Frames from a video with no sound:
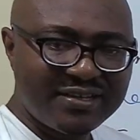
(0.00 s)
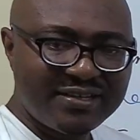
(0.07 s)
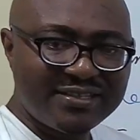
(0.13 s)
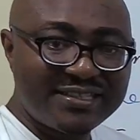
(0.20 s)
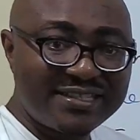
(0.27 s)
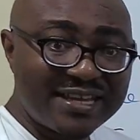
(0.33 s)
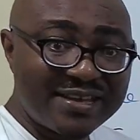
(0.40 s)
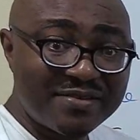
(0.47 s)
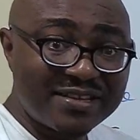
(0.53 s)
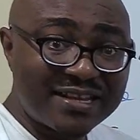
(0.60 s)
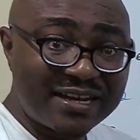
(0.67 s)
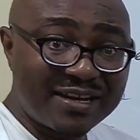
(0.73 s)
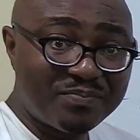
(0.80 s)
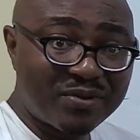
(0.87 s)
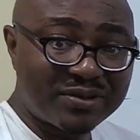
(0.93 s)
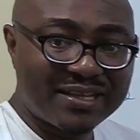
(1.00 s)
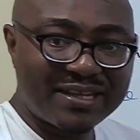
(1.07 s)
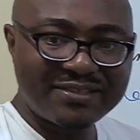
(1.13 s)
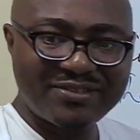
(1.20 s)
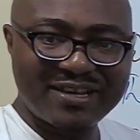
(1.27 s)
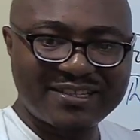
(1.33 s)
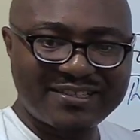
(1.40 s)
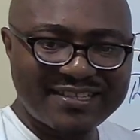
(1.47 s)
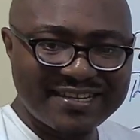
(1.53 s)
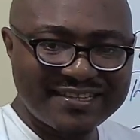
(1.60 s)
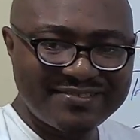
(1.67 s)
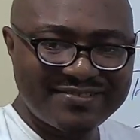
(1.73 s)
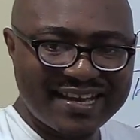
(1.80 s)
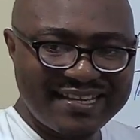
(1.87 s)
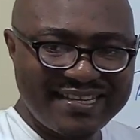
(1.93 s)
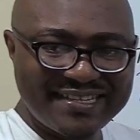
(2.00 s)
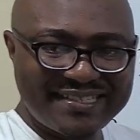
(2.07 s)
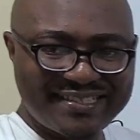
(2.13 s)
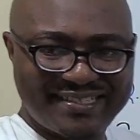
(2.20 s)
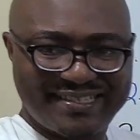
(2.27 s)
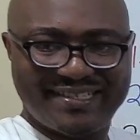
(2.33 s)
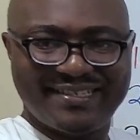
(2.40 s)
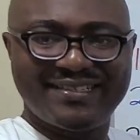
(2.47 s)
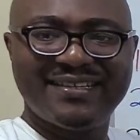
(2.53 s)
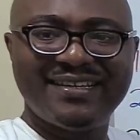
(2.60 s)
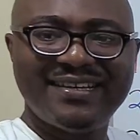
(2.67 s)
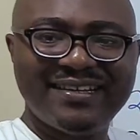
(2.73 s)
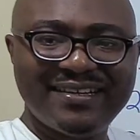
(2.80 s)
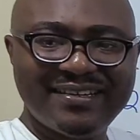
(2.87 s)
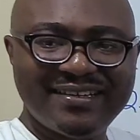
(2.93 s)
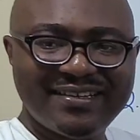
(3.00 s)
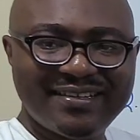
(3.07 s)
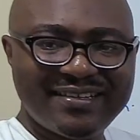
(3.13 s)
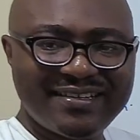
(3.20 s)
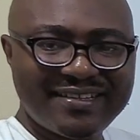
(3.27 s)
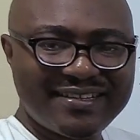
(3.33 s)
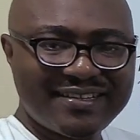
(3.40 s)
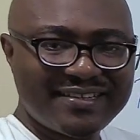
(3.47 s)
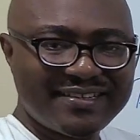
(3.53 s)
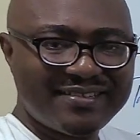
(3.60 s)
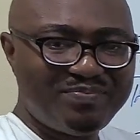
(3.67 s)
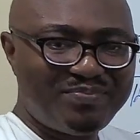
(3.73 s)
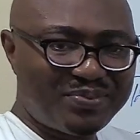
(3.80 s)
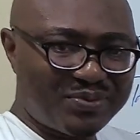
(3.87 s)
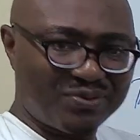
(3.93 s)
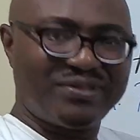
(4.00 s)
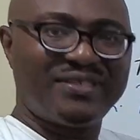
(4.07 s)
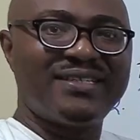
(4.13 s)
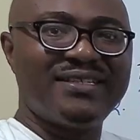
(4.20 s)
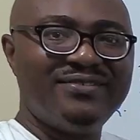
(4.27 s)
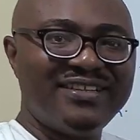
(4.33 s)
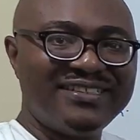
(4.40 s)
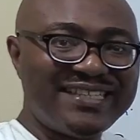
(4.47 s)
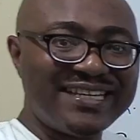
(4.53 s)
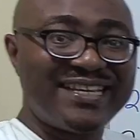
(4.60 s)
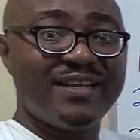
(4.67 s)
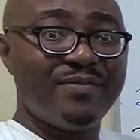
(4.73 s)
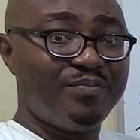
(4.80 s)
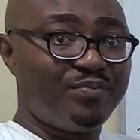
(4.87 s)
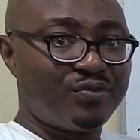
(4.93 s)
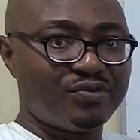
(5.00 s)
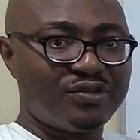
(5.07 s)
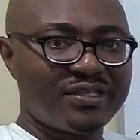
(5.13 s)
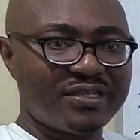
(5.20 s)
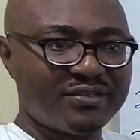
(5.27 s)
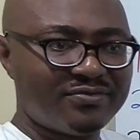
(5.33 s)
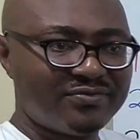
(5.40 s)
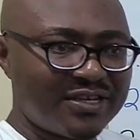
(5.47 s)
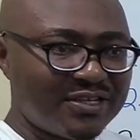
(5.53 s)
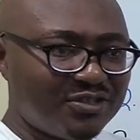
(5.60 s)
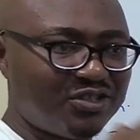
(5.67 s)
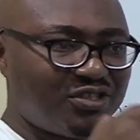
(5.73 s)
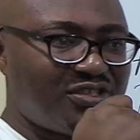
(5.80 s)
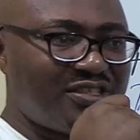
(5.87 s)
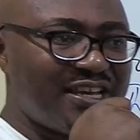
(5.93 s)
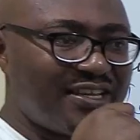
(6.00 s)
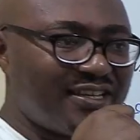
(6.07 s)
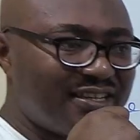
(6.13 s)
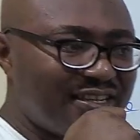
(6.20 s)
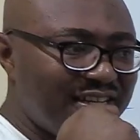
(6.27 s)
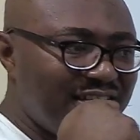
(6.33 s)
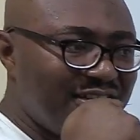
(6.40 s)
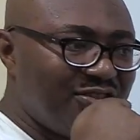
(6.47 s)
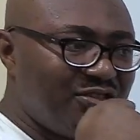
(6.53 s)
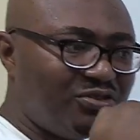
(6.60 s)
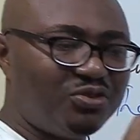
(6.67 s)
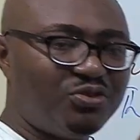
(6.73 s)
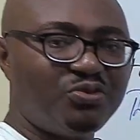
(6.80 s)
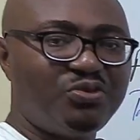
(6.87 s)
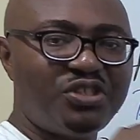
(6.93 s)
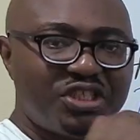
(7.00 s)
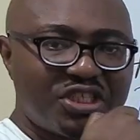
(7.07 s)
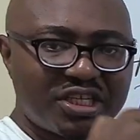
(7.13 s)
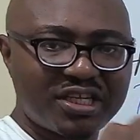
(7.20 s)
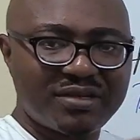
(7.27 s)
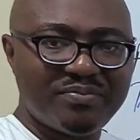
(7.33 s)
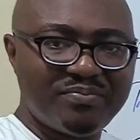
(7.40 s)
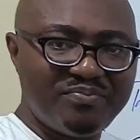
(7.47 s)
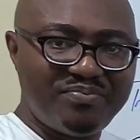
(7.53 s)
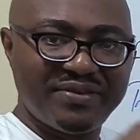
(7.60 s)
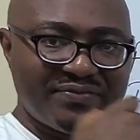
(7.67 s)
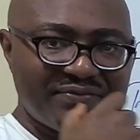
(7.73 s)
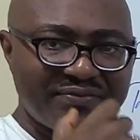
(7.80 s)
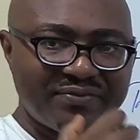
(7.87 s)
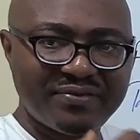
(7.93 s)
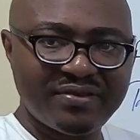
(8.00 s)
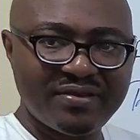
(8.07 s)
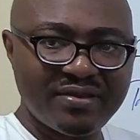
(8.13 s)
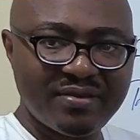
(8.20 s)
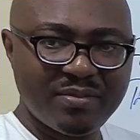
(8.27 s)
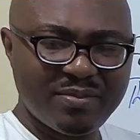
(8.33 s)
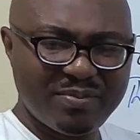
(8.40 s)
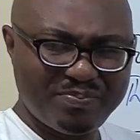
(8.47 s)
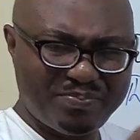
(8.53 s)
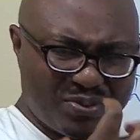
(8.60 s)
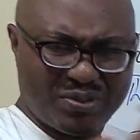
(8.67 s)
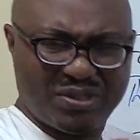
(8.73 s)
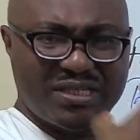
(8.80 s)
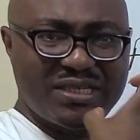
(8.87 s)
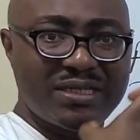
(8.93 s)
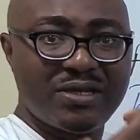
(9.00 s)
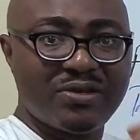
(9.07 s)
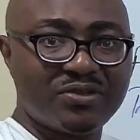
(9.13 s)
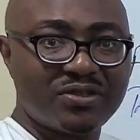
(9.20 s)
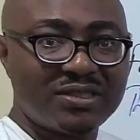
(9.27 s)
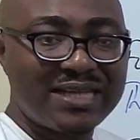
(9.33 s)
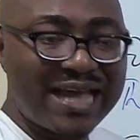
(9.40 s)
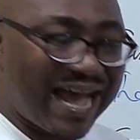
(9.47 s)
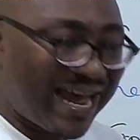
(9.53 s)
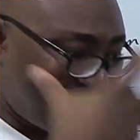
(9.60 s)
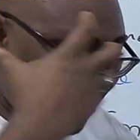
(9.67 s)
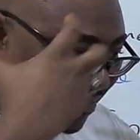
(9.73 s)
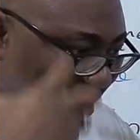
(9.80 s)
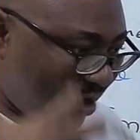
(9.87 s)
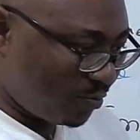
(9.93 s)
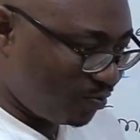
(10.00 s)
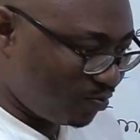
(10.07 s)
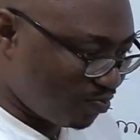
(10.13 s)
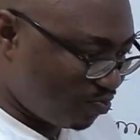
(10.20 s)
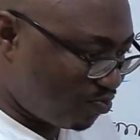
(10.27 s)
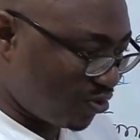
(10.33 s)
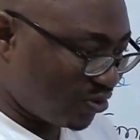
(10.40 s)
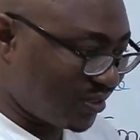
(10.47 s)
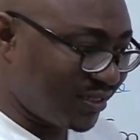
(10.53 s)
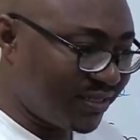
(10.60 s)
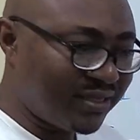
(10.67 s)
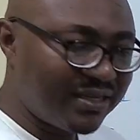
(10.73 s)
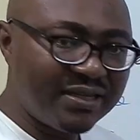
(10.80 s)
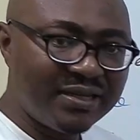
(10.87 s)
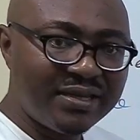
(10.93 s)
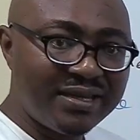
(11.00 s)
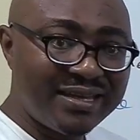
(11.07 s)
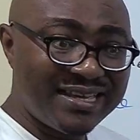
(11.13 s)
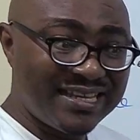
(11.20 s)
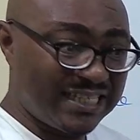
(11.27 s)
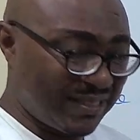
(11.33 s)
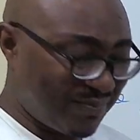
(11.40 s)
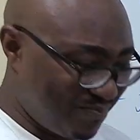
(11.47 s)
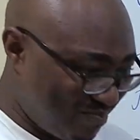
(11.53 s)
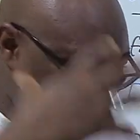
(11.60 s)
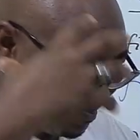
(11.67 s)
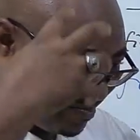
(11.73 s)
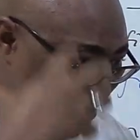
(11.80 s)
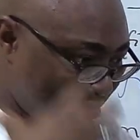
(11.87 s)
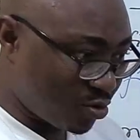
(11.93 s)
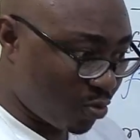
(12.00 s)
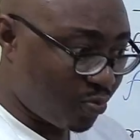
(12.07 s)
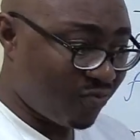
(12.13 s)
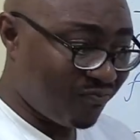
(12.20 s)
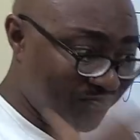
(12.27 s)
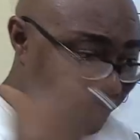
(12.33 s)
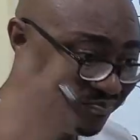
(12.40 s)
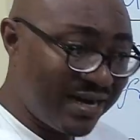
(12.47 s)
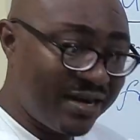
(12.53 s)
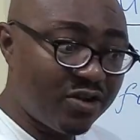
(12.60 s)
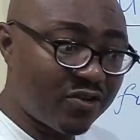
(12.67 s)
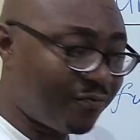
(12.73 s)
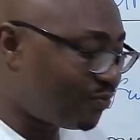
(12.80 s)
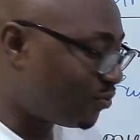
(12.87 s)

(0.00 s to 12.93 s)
it's an important, you're saying you're eating protein, you're taking in protein. When you take true chicken, beef, proteinous, animal body is made up of mainly of